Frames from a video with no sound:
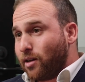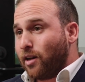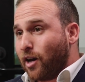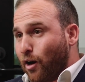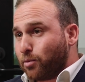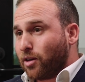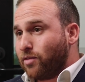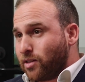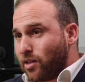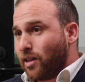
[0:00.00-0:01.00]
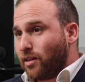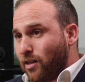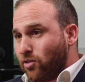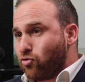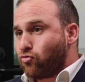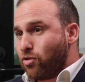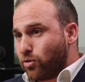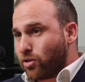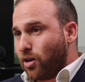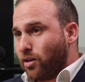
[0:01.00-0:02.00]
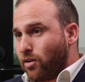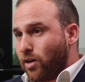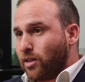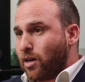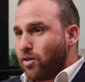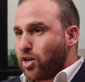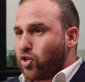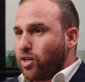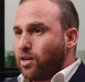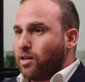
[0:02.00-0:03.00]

It helped, obviously, that the industry was going in the right direction.